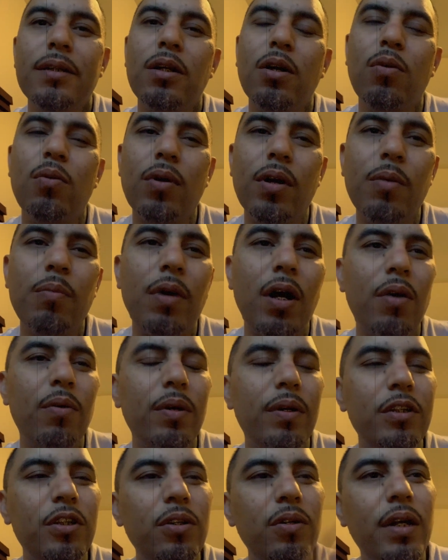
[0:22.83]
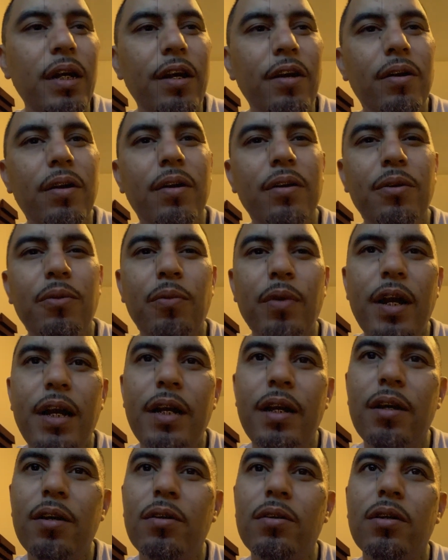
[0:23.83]
Don't worry about what you're hearing on the
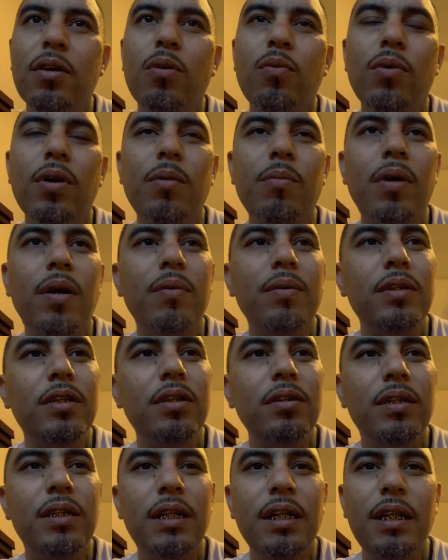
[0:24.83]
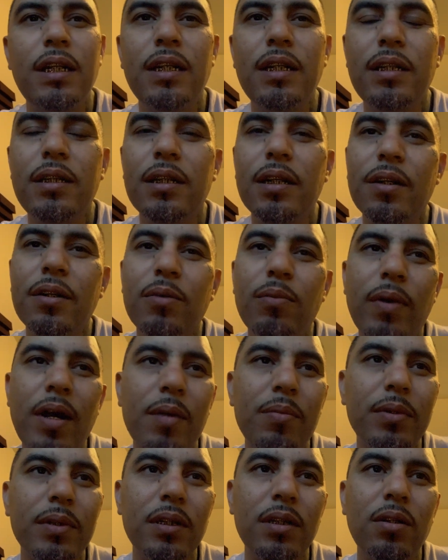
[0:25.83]
radio. Don't worry about what you're seeing these other
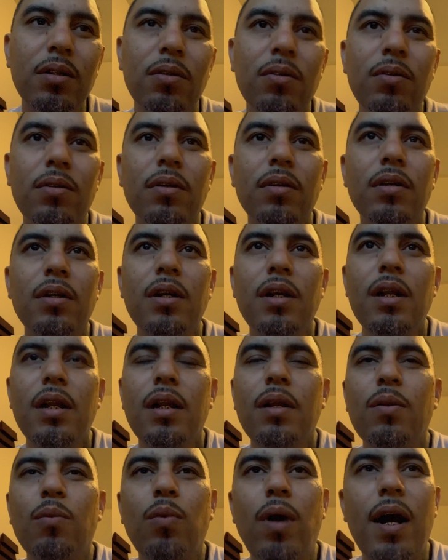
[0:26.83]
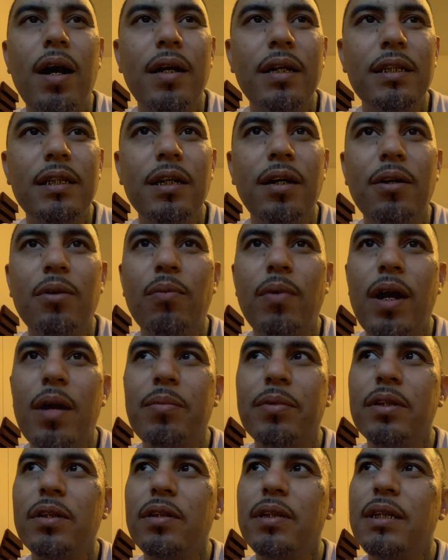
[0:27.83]
rappers do or how these other
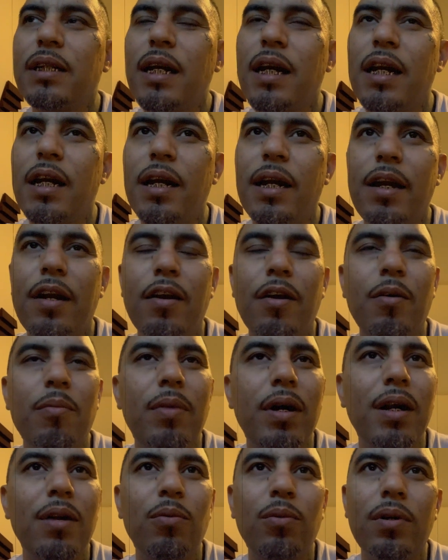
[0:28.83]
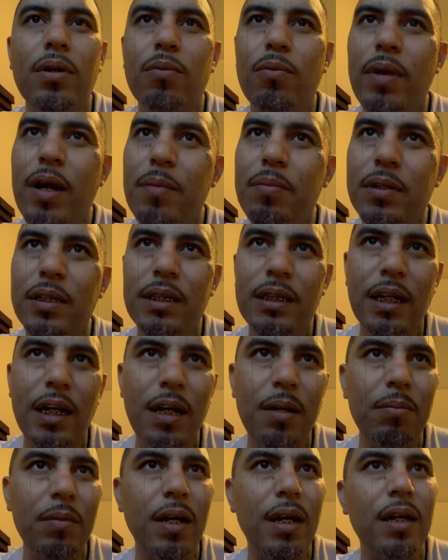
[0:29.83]
rappers are sounding. How everybody want to rap the
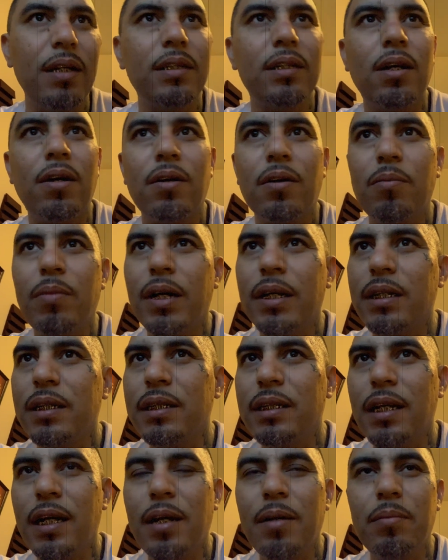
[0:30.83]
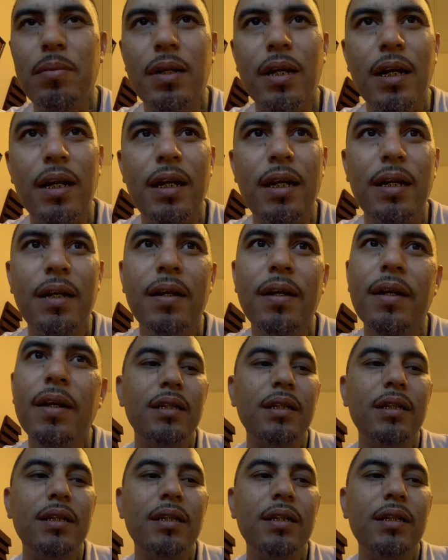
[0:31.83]
same now, talk about the same thing.